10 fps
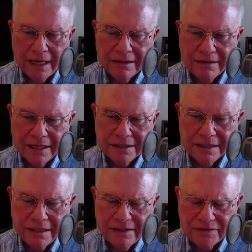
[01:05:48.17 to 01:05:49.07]
The next
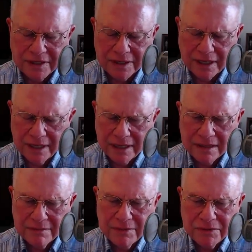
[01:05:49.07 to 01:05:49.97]
evening I had
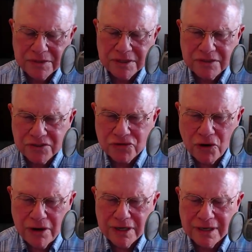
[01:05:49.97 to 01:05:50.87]
the most
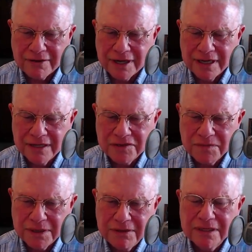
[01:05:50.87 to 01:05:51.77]
extraordinary
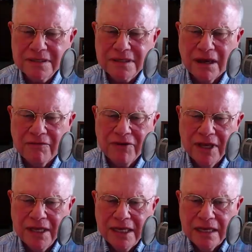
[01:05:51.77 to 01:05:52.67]
experience of
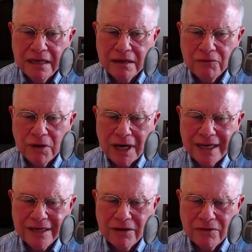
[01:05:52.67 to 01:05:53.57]
what I
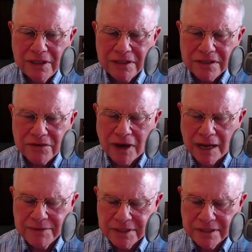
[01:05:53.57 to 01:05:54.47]
can only
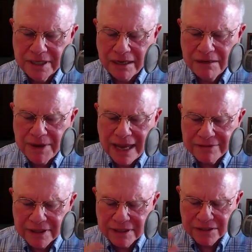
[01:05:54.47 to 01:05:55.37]
describe as a
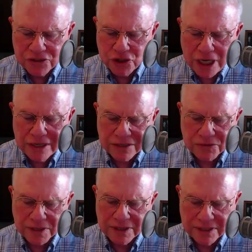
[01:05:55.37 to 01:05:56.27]
telepathic exchange
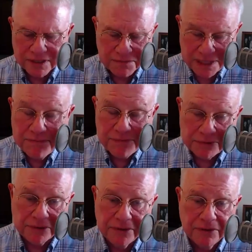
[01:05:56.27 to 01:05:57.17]
with these
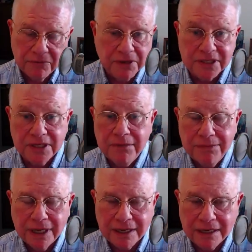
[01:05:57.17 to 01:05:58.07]
people, with
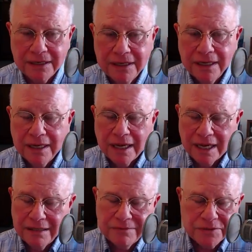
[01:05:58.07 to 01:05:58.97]
somebody,
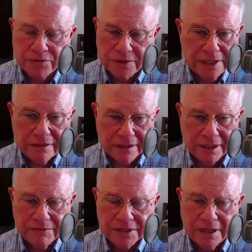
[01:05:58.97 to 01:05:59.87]
and it was real.
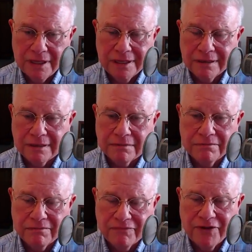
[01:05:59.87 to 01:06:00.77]
It was like a
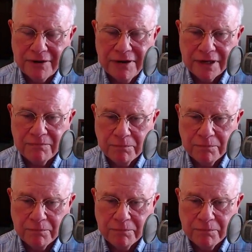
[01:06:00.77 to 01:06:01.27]
very,